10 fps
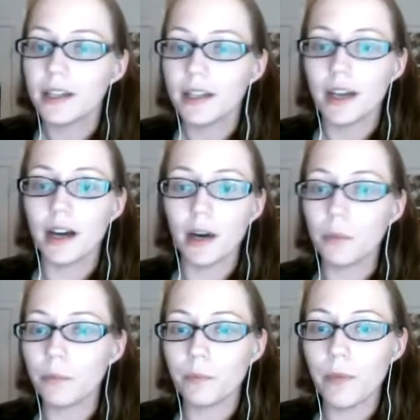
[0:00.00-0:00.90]

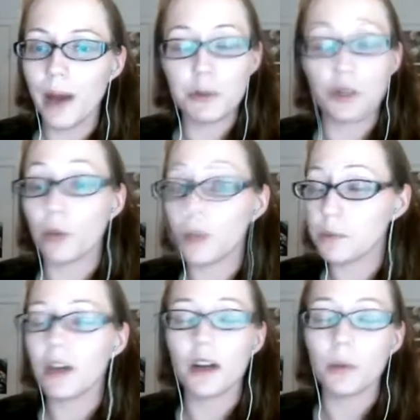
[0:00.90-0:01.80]
I'm sure
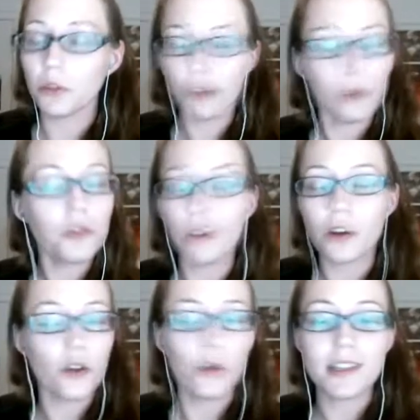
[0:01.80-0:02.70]
RealmsCon will soon start
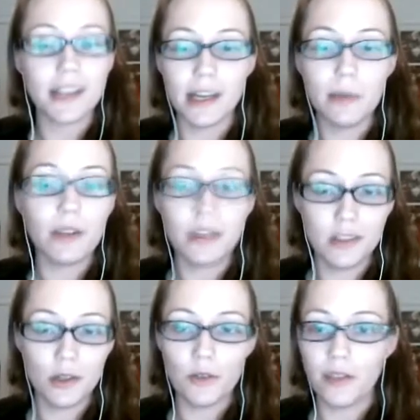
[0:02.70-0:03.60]
doing the same thing
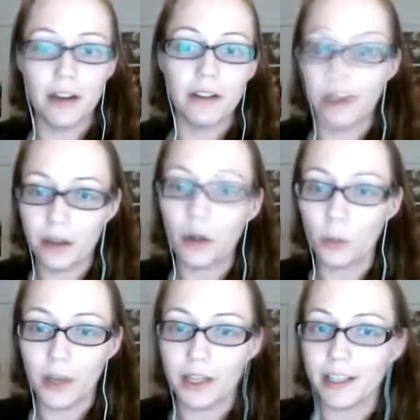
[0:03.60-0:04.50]
too, if they are not
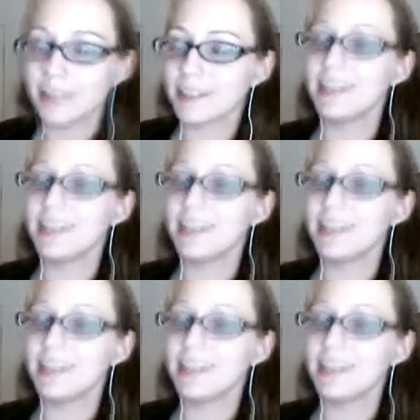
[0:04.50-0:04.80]
already.